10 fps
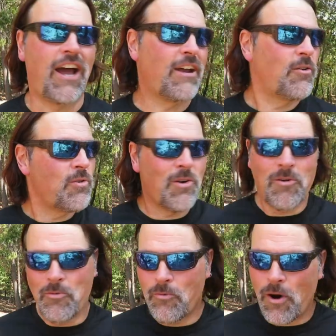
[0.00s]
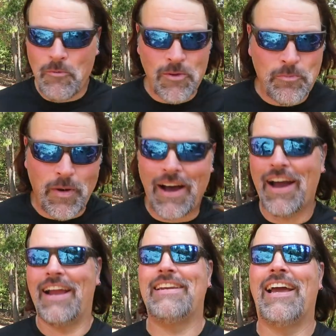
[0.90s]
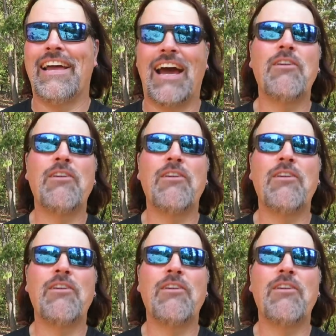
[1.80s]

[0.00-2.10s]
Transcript: and I don't know what was behind that.